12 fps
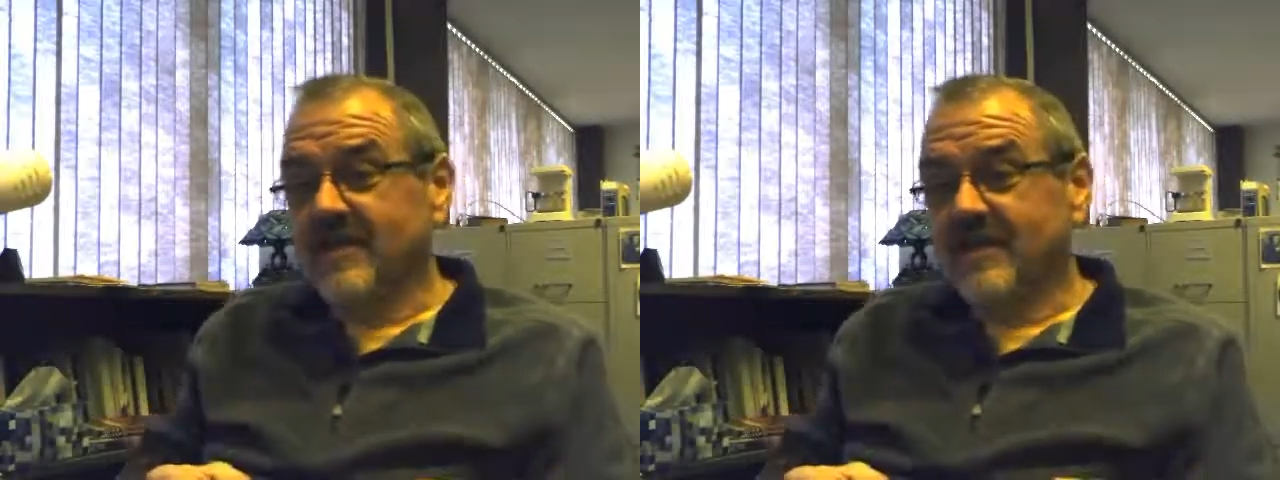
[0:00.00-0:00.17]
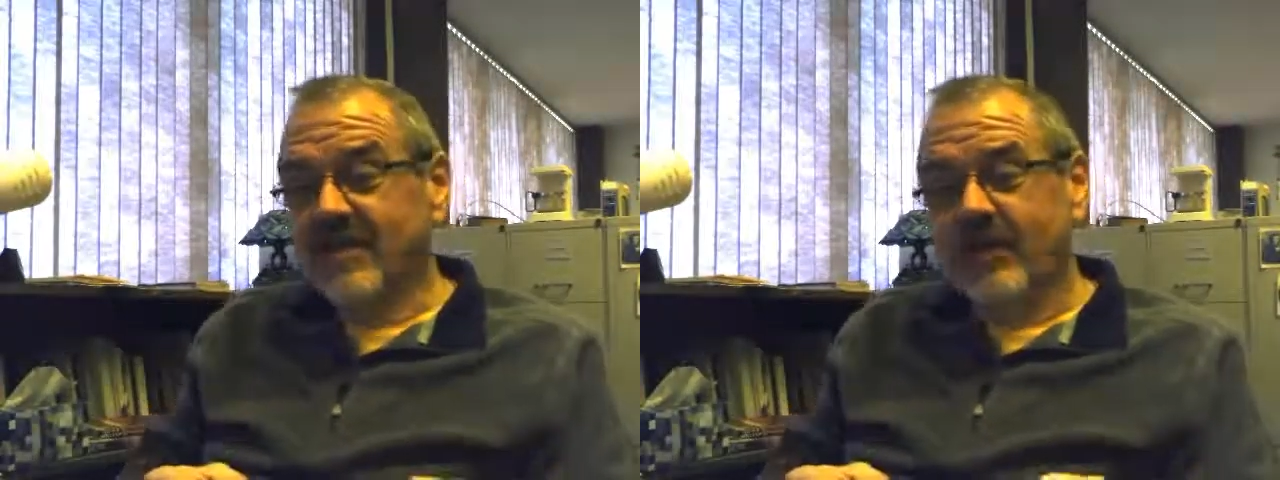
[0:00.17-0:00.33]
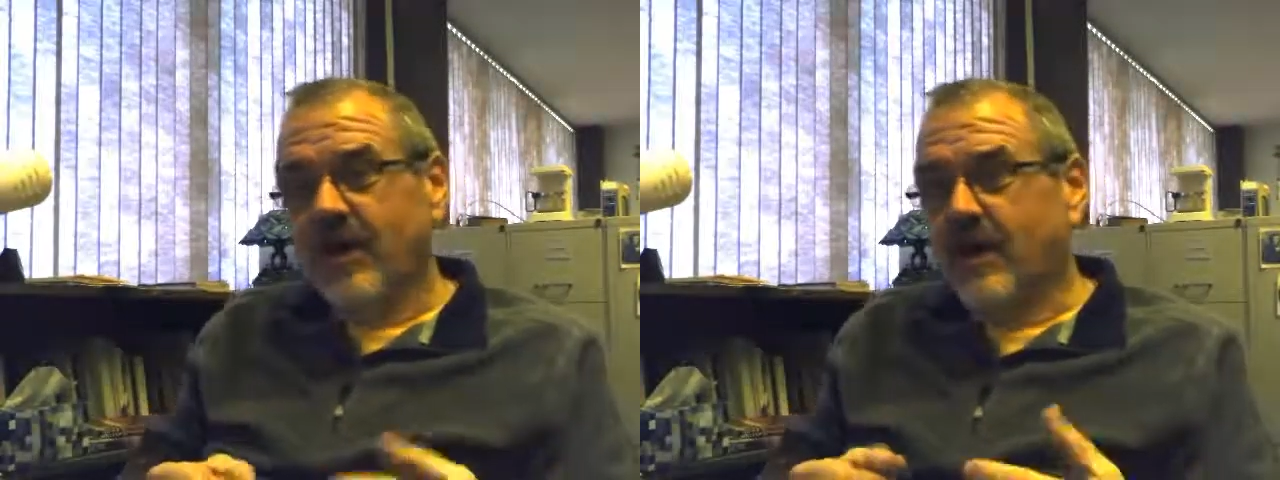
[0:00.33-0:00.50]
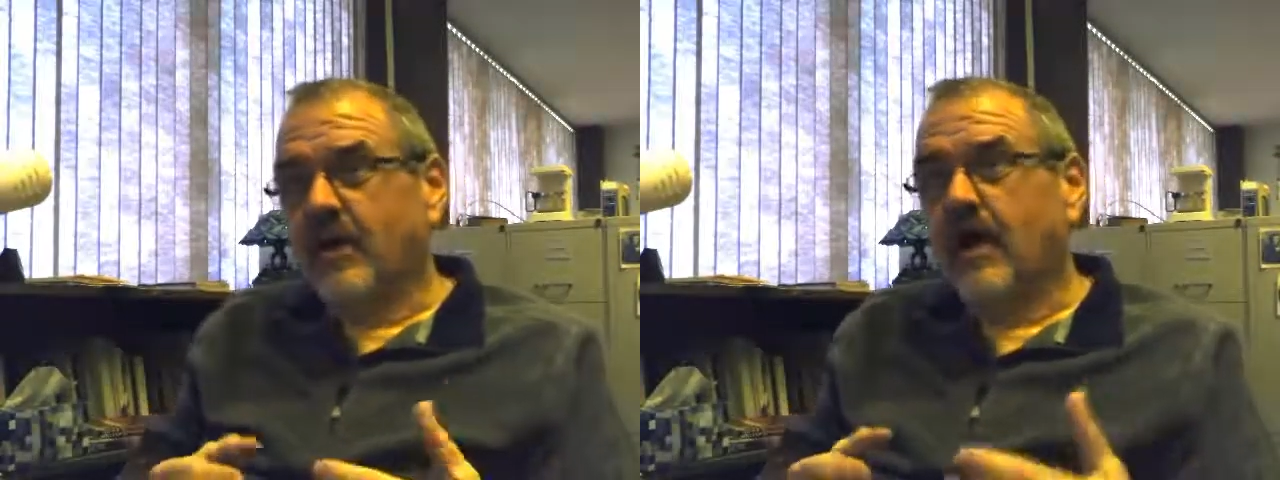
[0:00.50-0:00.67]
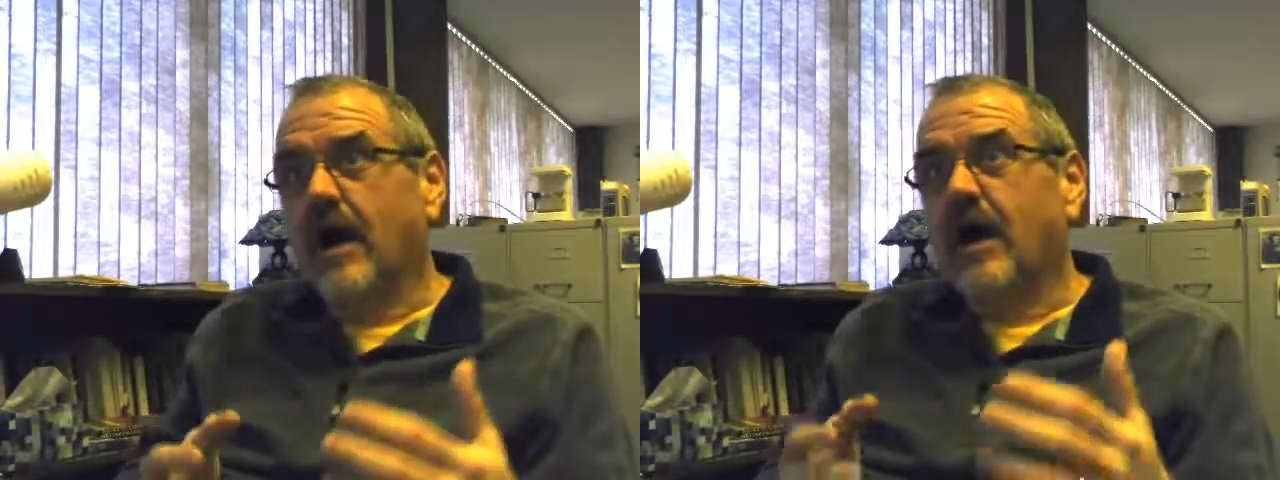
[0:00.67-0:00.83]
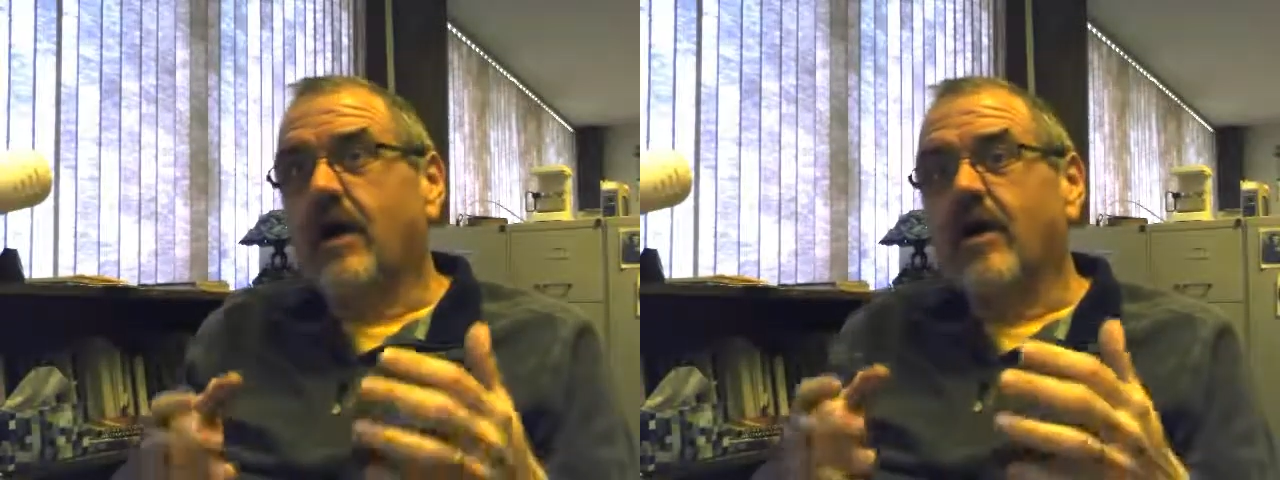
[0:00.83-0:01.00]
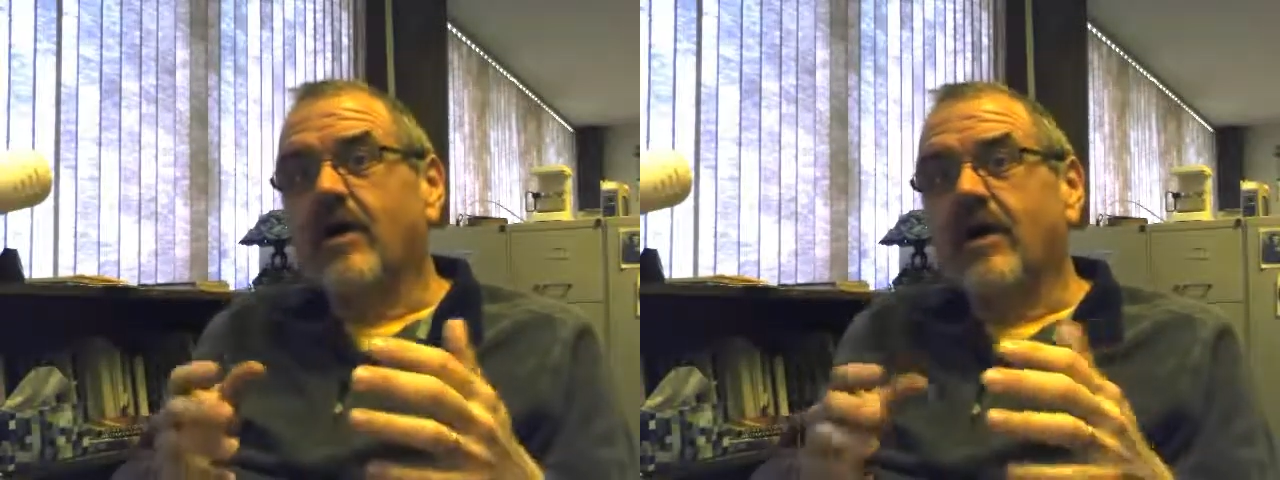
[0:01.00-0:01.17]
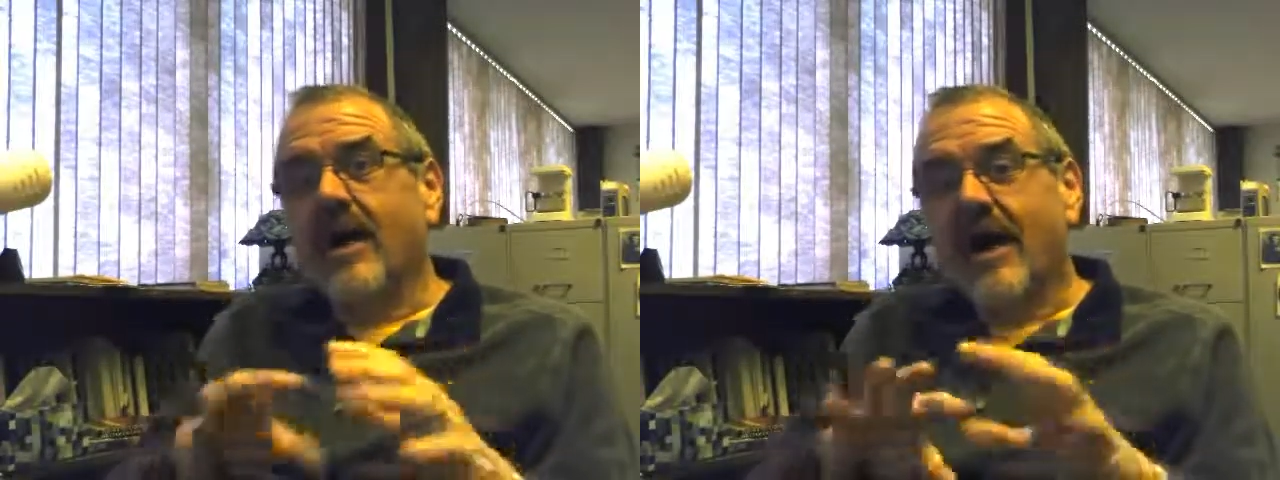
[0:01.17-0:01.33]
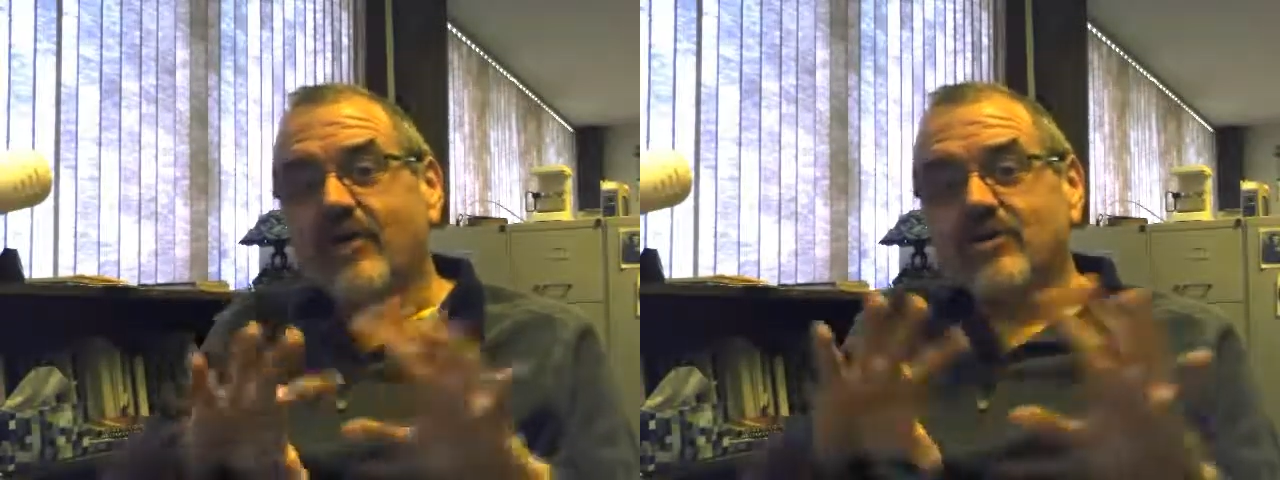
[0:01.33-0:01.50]
You know, wow,
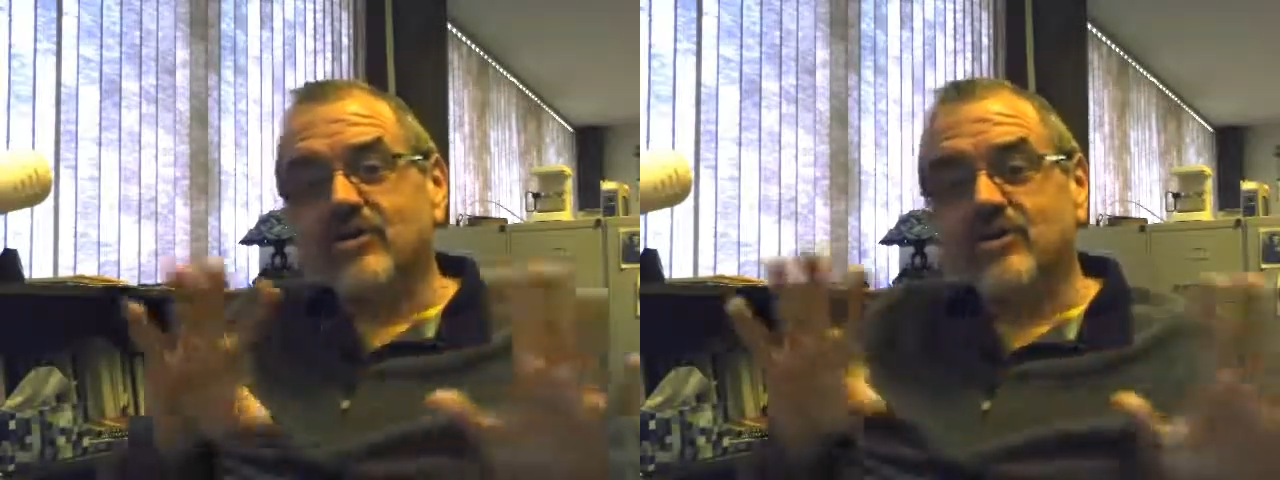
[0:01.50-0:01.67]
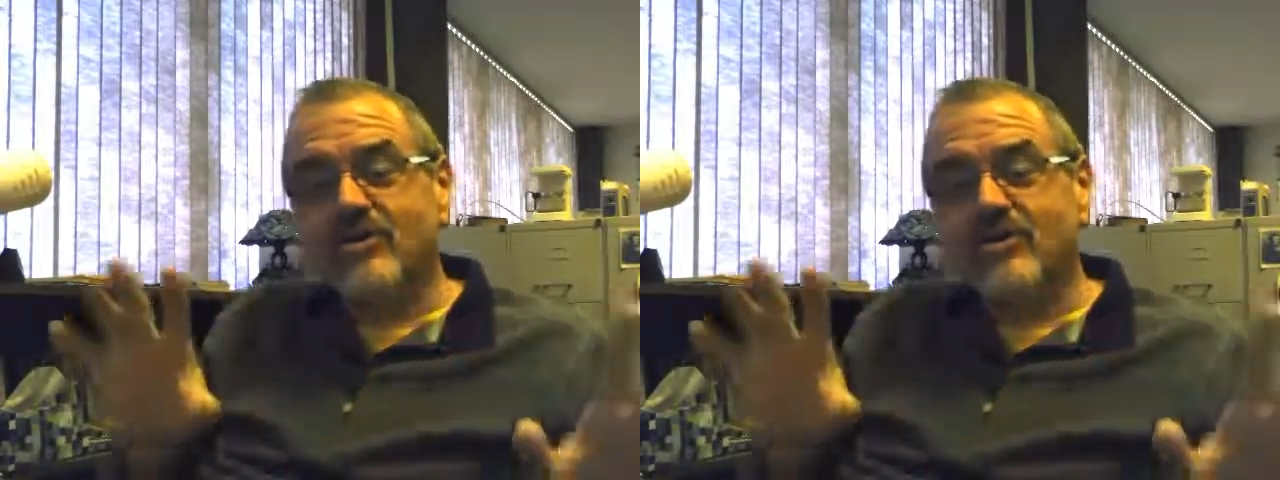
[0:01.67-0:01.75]
how could you